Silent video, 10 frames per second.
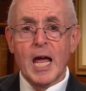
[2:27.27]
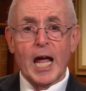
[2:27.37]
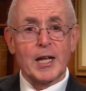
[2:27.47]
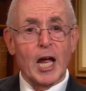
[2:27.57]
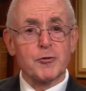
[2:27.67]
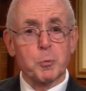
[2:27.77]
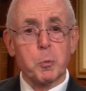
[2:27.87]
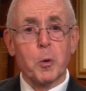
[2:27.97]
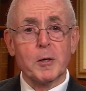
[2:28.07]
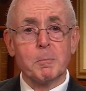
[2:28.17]
And that's
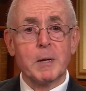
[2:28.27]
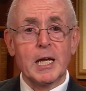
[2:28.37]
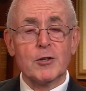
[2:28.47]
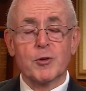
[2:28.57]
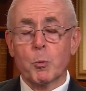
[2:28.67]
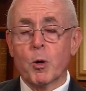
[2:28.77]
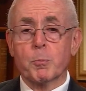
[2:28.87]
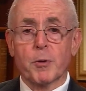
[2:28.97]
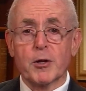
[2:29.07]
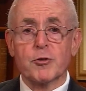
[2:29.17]
what means and what
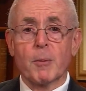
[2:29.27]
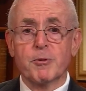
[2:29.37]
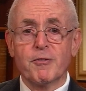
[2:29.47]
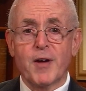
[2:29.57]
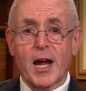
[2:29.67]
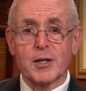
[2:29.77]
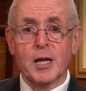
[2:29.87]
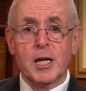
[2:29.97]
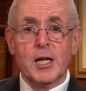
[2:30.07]
brings up the fact